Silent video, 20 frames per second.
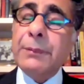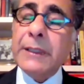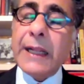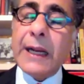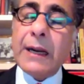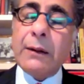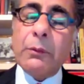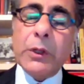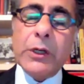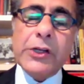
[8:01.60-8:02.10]
that
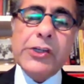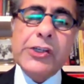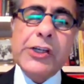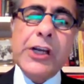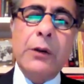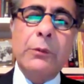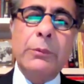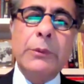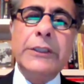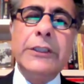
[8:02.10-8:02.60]
I want to
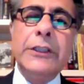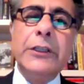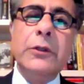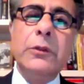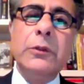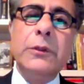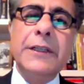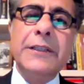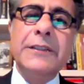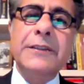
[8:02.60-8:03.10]
share with
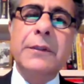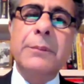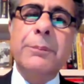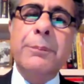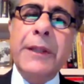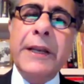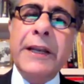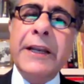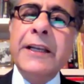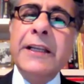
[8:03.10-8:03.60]
you is the
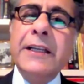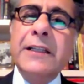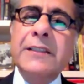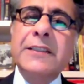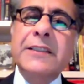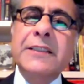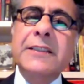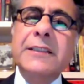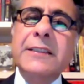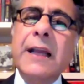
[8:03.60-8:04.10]
perennial
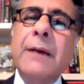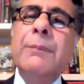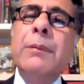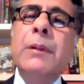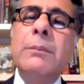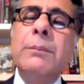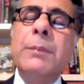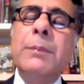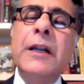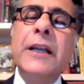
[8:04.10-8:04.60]

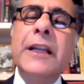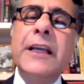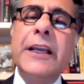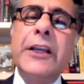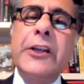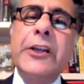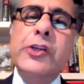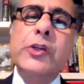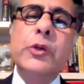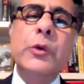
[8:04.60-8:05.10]
stubble burning
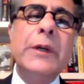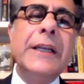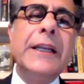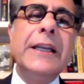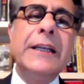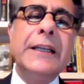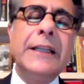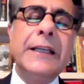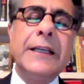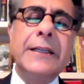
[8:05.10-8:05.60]
issue in
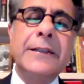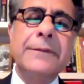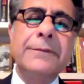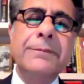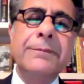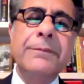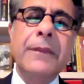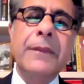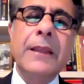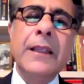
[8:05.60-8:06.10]
India.
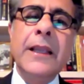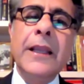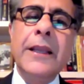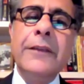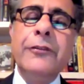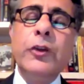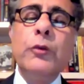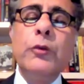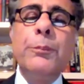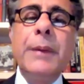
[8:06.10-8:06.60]

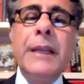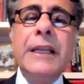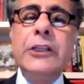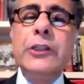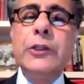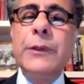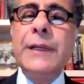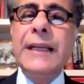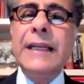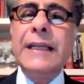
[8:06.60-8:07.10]
If you've been
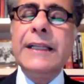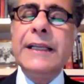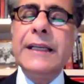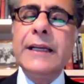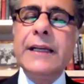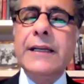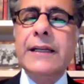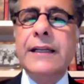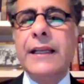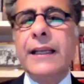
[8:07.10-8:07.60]
to
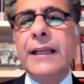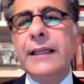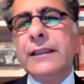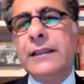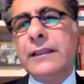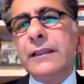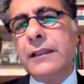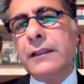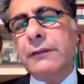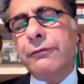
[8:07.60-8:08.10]
India
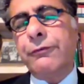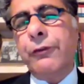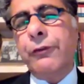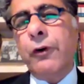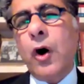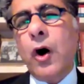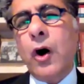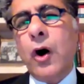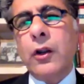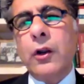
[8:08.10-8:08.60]
in the
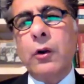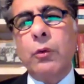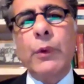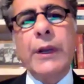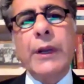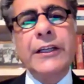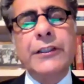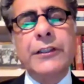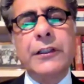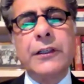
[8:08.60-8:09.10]
fall or
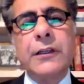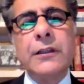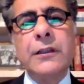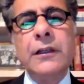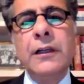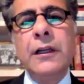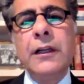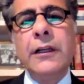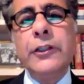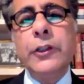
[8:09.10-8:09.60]
winter,
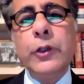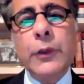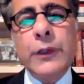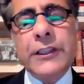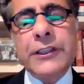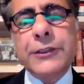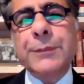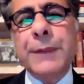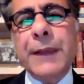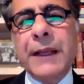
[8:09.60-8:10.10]
you
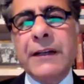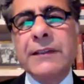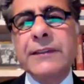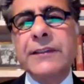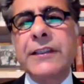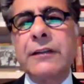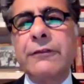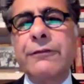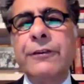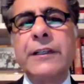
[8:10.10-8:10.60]
experience
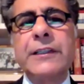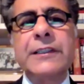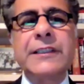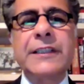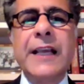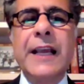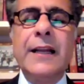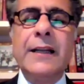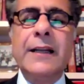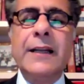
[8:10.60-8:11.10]
it
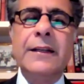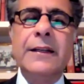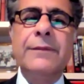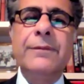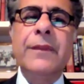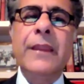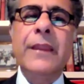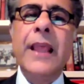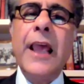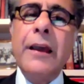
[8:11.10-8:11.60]
firsthand.
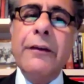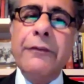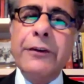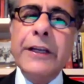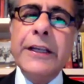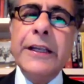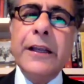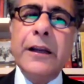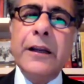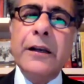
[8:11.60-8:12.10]
Every
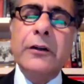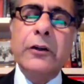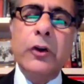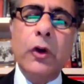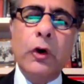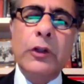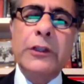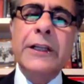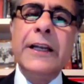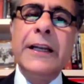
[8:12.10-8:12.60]
year,
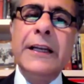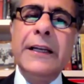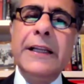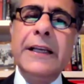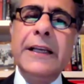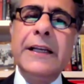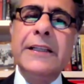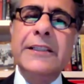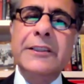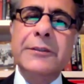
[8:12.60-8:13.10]
northern
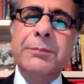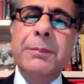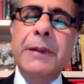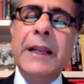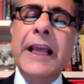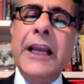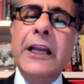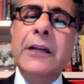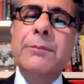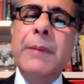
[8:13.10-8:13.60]
India is
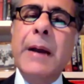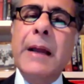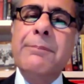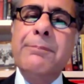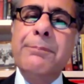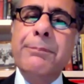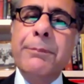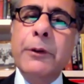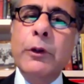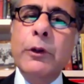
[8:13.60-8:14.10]
plagued by
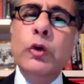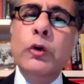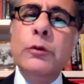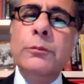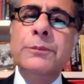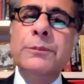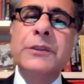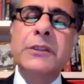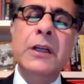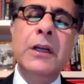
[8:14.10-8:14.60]

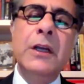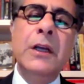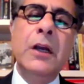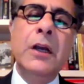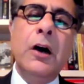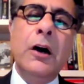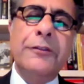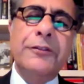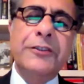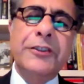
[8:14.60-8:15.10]
plumes
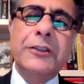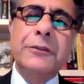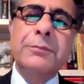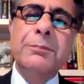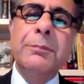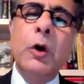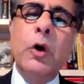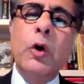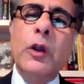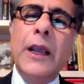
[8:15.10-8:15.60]
of
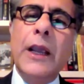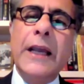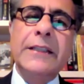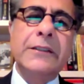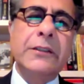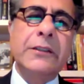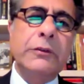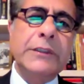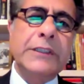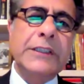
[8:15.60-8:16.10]
smoke as
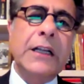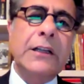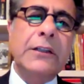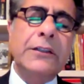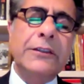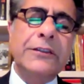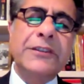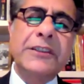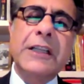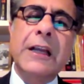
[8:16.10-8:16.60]
a result
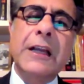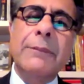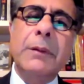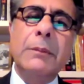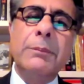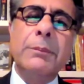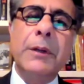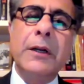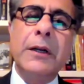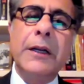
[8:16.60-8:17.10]
of stubble
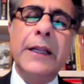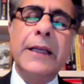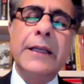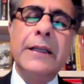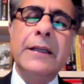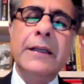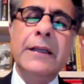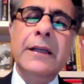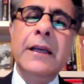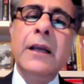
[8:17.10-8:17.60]
burning,
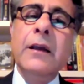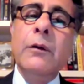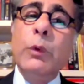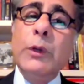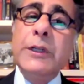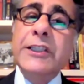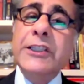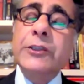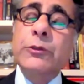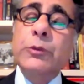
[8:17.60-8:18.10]

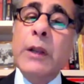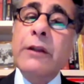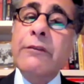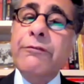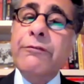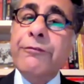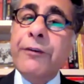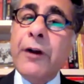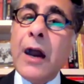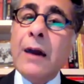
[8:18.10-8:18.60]
which is when
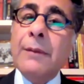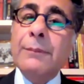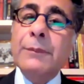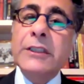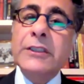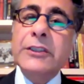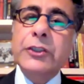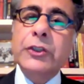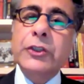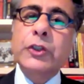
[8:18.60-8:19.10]

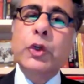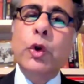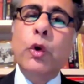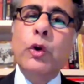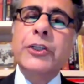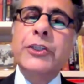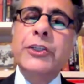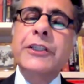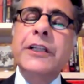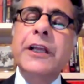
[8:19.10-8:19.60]
farmers
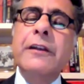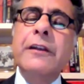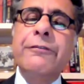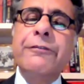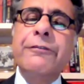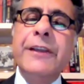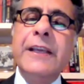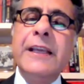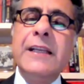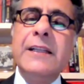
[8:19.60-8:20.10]
torch their
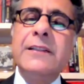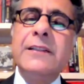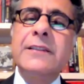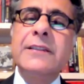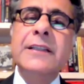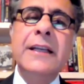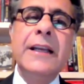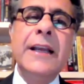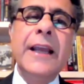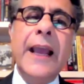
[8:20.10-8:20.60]
fields
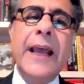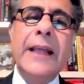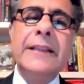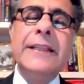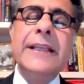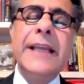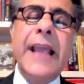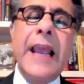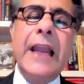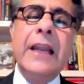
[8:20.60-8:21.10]
at
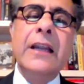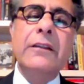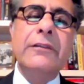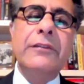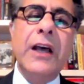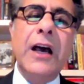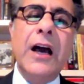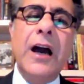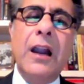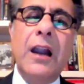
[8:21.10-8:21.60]
the end of
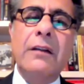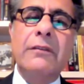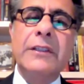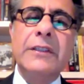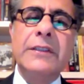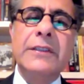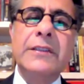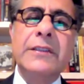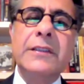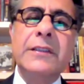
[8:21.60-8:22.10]
the
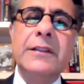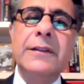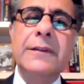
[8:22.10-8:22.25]
harvest.